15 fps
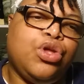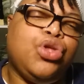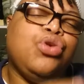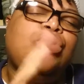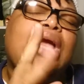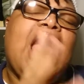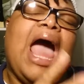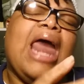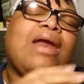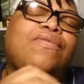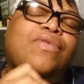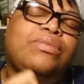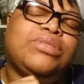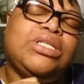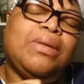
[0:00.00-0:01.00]
You got it
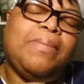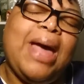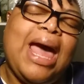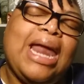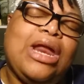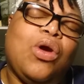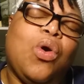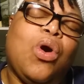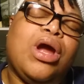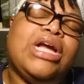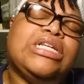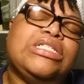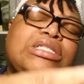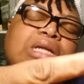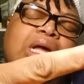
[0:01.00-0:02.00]
from somebody, or
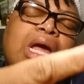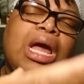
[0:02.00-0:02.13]
it's